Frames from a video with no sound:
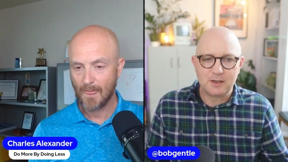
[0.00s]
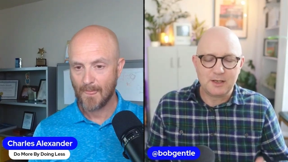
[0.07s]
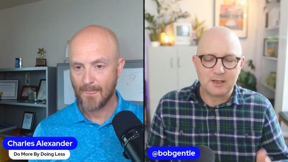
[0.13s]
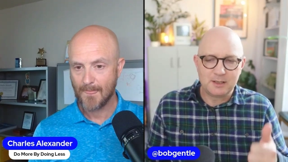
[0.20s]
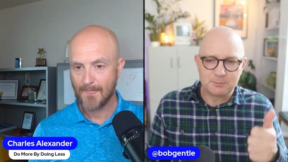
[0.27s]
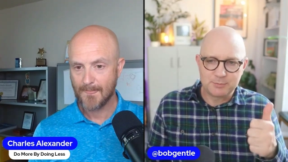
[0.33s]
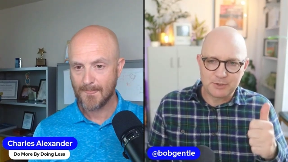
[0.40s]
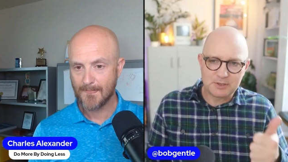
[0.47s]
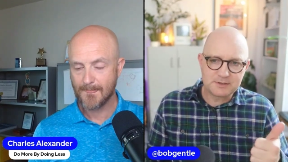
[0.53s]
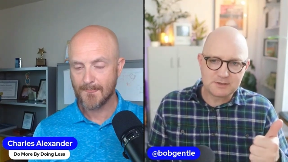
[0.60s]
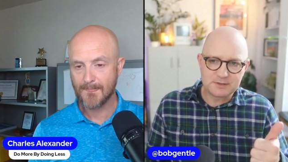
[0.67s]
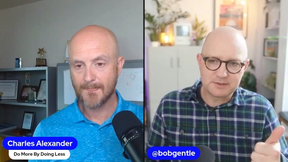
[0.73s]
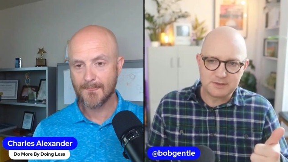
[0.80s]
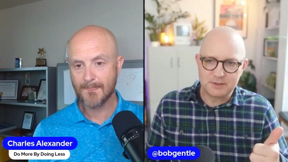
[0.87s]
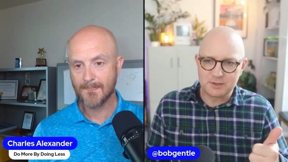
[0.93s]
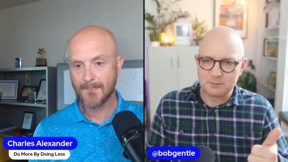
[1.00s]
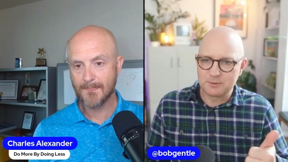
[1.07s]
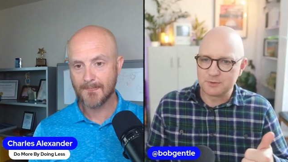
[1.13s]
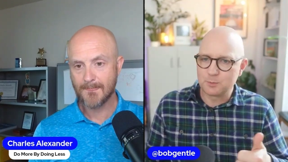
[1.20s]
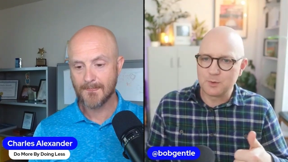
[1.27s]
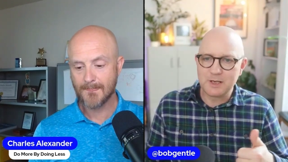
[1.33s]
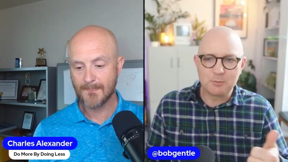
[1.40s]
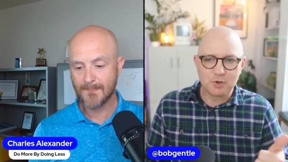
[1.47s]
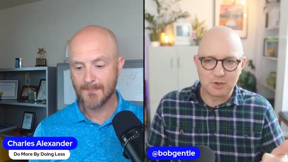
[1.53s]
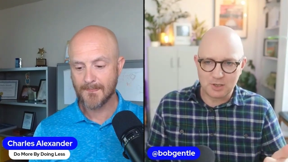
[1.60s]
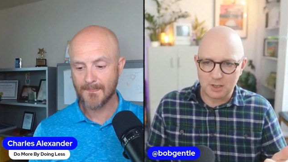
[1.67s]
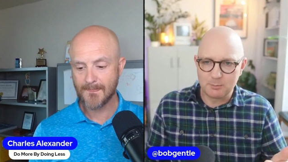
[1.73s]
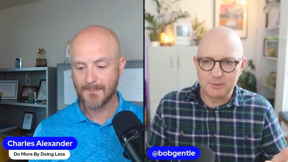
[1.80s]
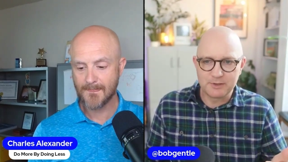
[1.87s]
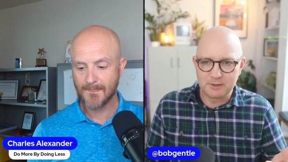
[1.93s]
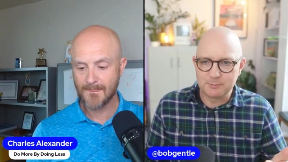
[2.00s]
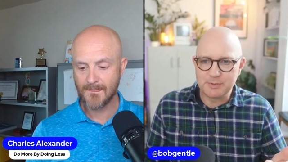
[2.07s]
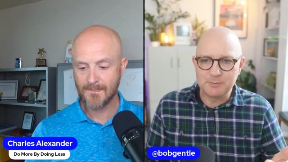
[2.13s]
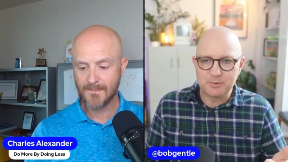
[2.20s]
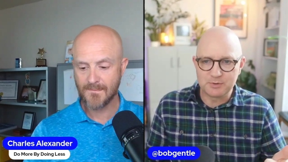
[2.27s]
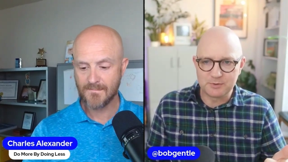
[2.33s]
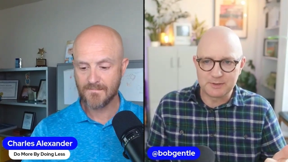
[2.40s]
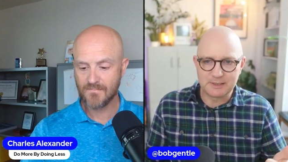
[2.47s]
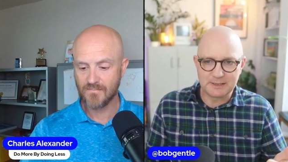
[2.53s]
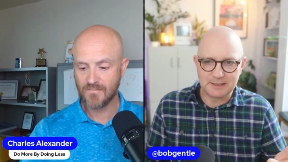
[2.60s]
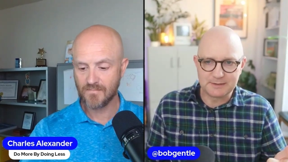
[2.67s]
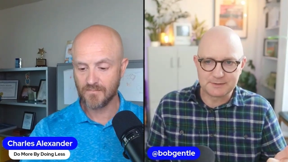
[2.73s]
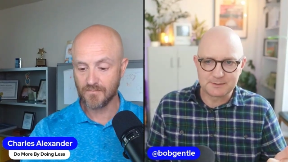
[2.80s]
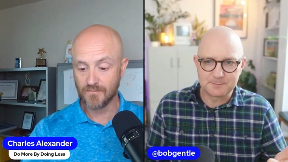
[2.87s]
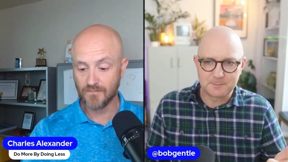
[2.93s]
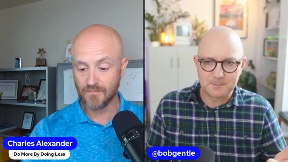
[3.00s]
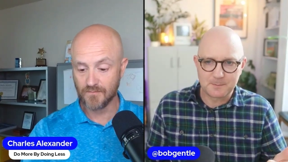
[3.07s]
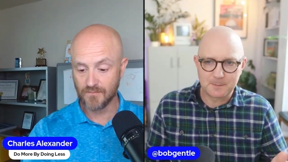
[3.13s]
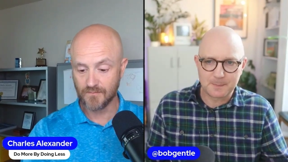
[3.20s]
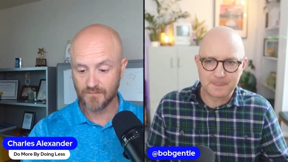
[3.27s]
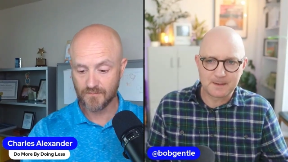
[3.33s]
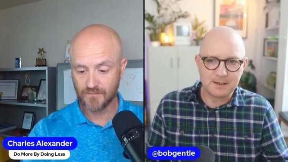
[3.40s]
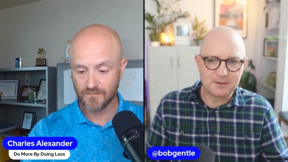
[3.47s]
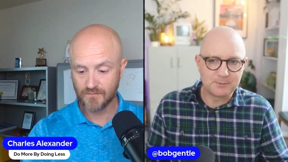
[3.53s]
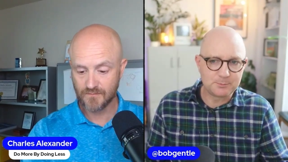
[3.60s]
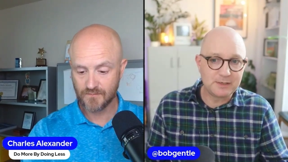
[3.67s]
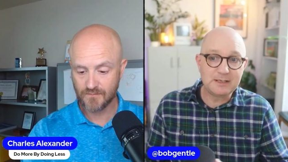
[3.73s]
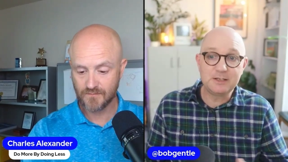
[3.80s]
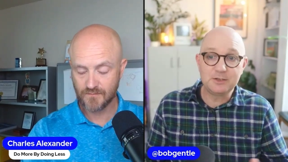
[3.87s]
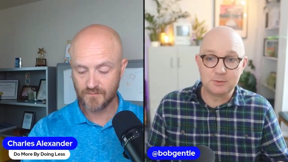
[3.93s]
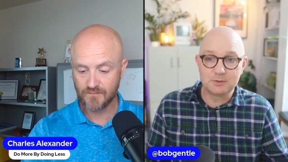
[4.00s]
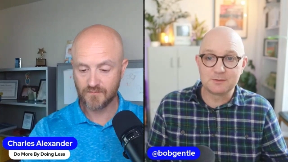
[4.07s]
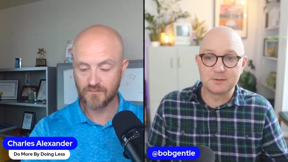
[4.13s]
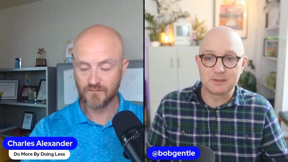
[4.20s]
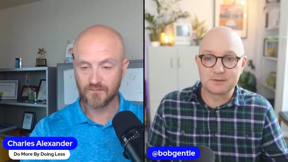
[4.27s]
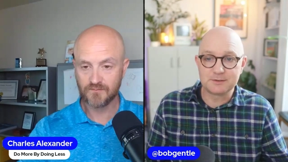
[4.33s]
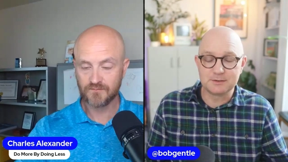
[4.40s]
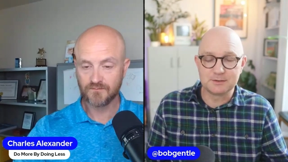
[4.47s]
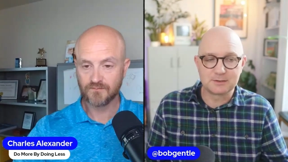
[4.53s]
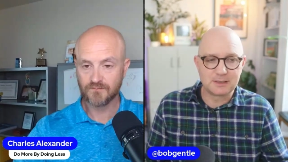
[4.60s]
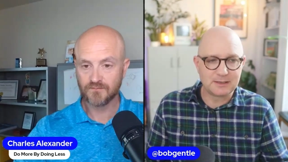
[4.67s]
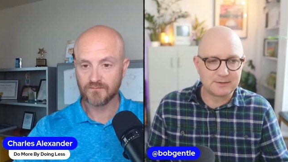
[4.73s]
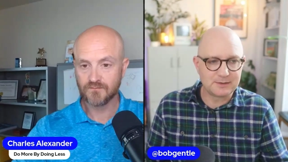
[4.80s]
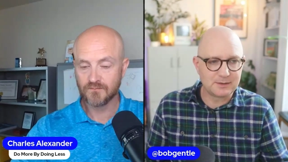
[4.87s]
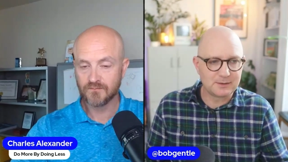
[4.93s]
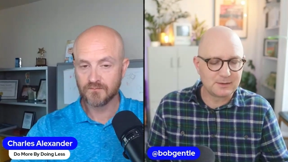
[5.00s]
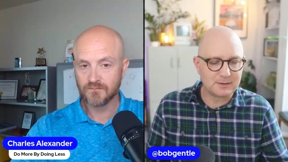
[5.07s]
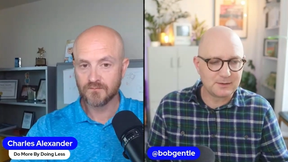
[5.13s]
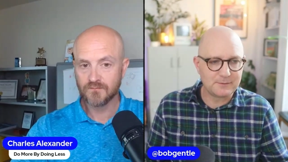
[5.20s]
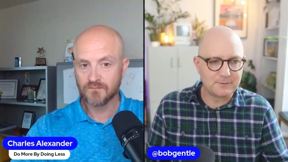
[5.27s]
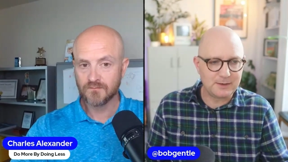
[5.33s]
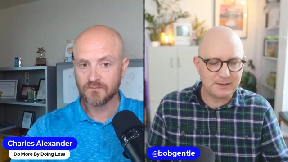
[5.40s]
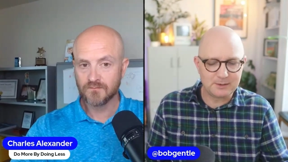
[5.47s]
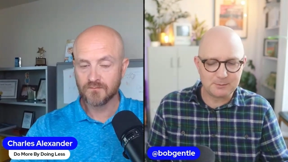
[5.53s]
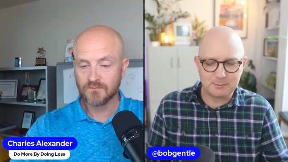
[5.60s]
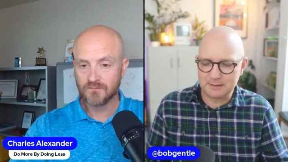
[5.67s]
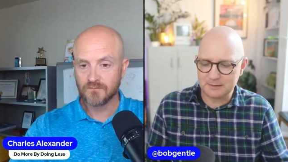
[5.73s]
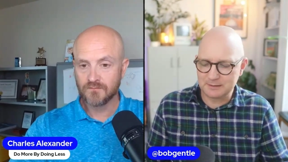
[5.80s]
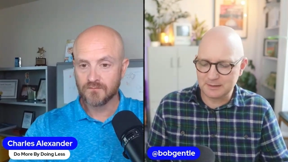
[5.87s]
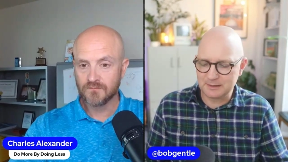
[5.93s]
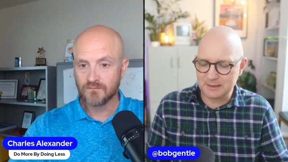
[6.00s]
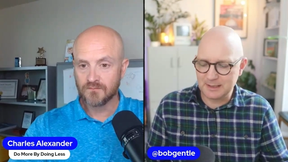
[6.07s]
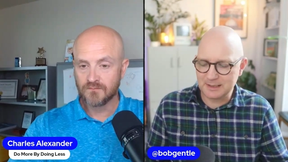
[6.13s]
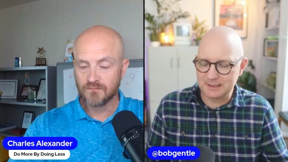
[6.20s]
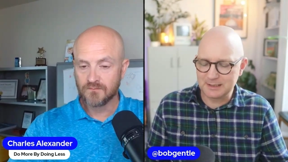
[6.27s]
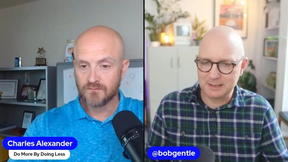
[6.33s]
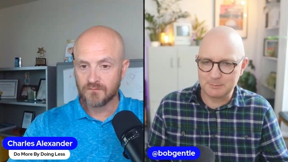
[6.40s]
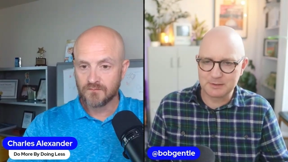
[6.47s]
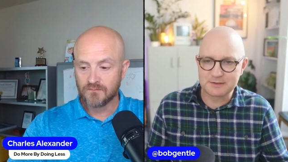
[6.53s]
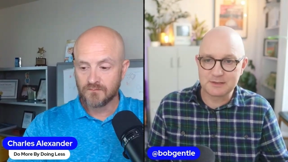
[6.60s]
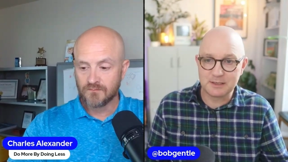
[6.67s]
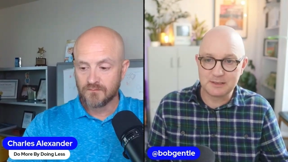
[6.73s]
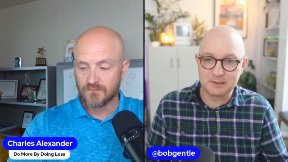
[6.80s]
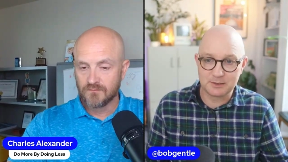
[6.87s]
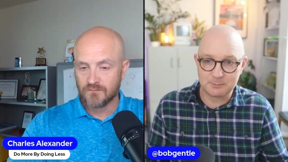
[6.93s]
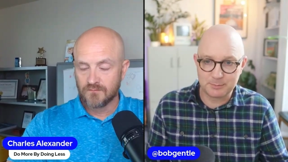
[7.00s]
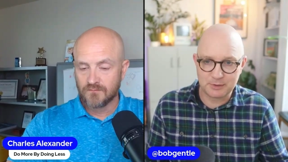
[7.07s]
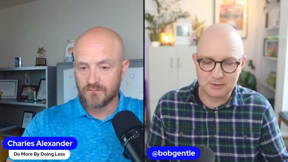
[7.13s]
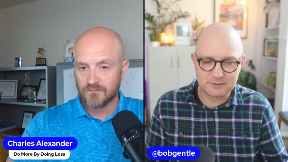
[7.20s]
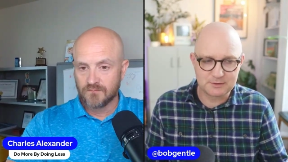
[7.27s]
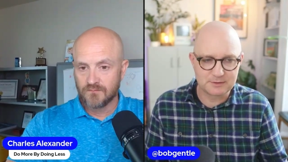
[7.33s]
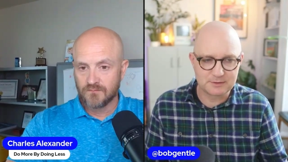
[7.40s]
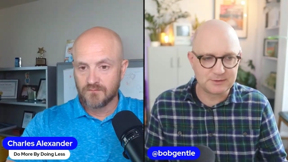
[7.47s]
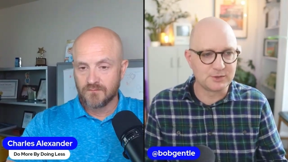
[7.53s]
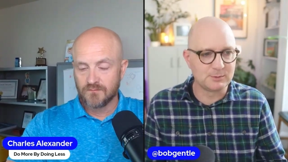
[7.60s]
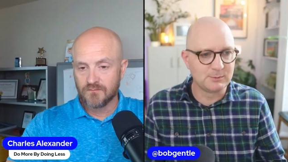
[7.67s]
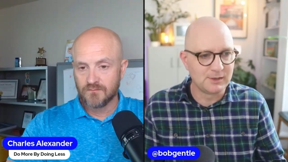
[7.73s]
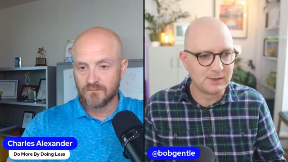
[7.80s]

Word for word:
Speaker 1: Imposter syndrome is way more common than people realize. Mm-hmm. It's pretty universal. As a, a friend of mine did an academic study on imposter syndrome